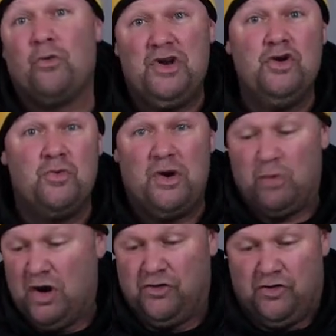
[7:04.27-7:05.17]
and we knew we
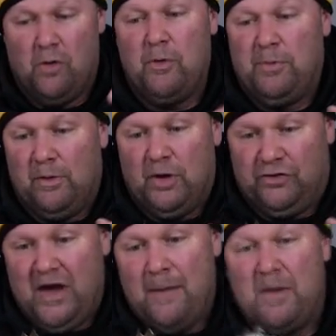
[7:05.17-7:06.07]
were going to snowmobile
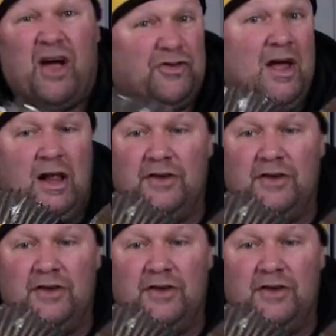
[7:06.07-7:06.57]
about 10 miles.